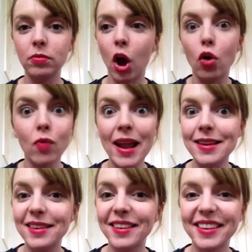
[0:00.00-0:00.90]

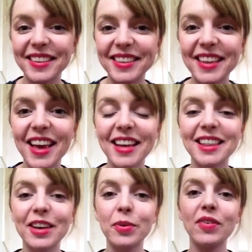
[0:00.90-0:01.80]
horrendous.
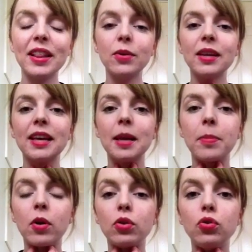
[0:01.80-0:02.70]
So we really want to
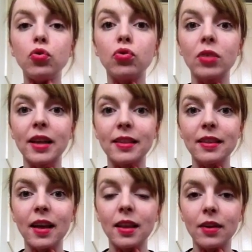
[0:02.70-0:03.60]
keep on neutralising
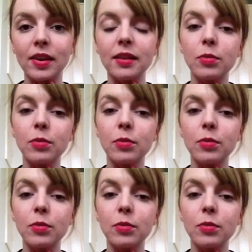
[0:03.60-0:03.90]
that larynx,